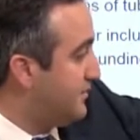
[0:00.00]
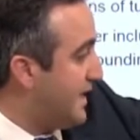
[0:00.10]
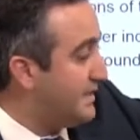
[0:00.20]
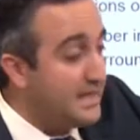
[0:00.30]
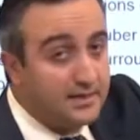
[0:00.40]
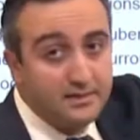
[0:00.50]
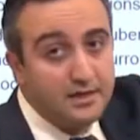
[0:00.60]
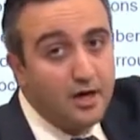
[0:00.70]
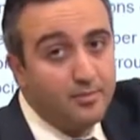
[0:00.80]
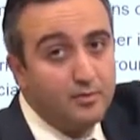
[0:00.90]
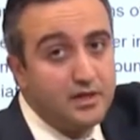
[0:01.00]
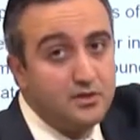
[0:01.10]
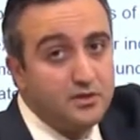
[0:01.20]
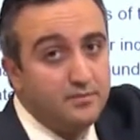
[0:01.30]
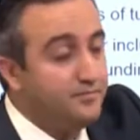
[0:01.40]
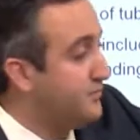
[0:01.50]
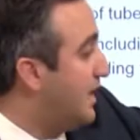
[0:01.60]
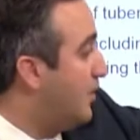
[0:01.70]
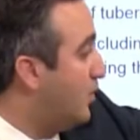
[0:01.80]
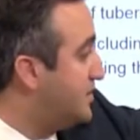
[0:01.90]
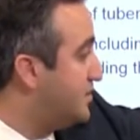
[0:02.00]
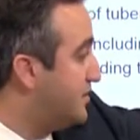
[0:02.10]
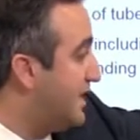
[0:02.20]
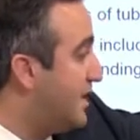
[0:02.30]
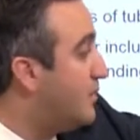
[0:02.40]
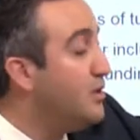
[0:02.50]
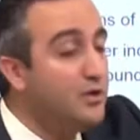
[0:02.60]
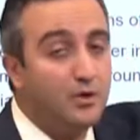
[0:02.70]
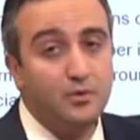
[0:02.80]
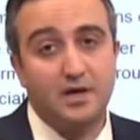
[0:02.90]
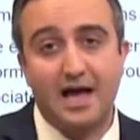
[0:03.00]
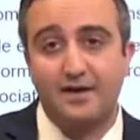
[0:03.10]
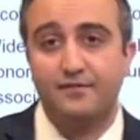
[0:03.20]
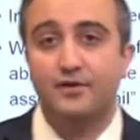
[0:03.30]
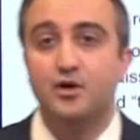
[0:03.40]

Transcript: at the end of the operation. And once you're there, you know you have